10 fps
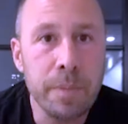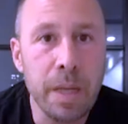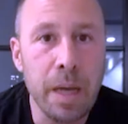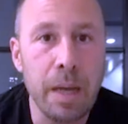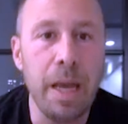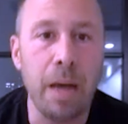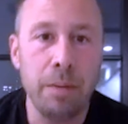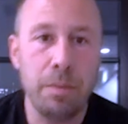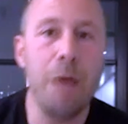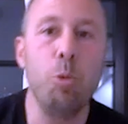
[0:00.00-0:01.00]
yeah,
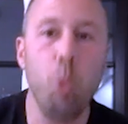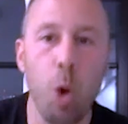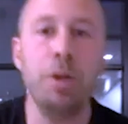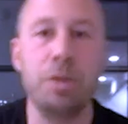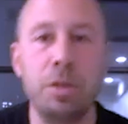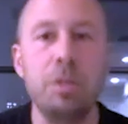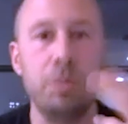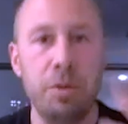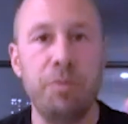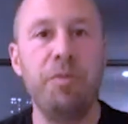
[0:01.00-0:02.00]
I worked
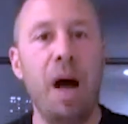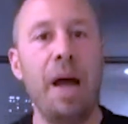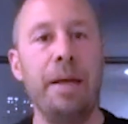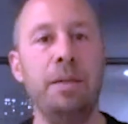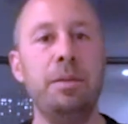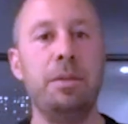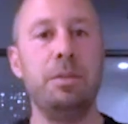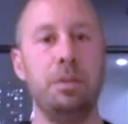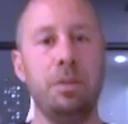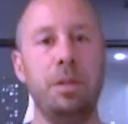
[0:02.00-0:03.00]
to find
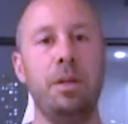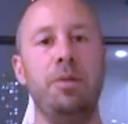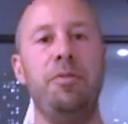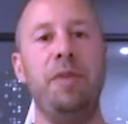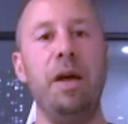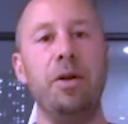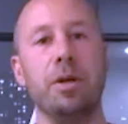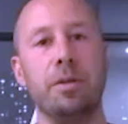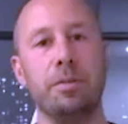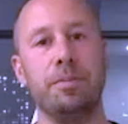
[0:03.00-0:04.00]
the, the
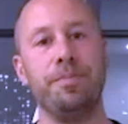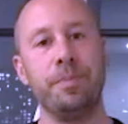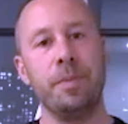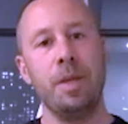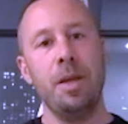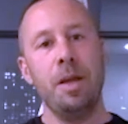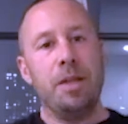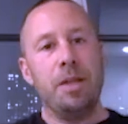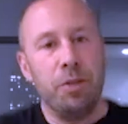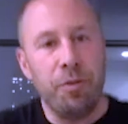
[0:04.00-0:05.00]
failure.
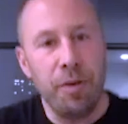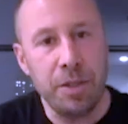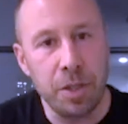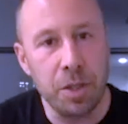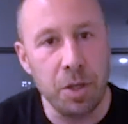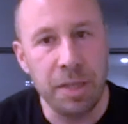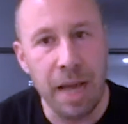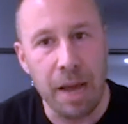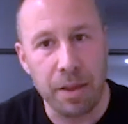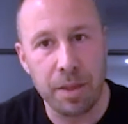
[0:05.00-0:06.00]
It's a, it's a good
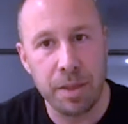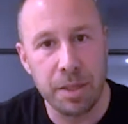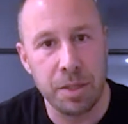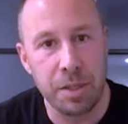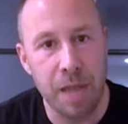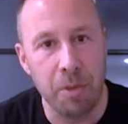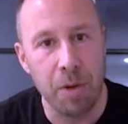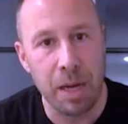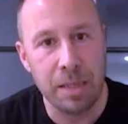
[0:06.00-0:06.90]
death. It's a samurai's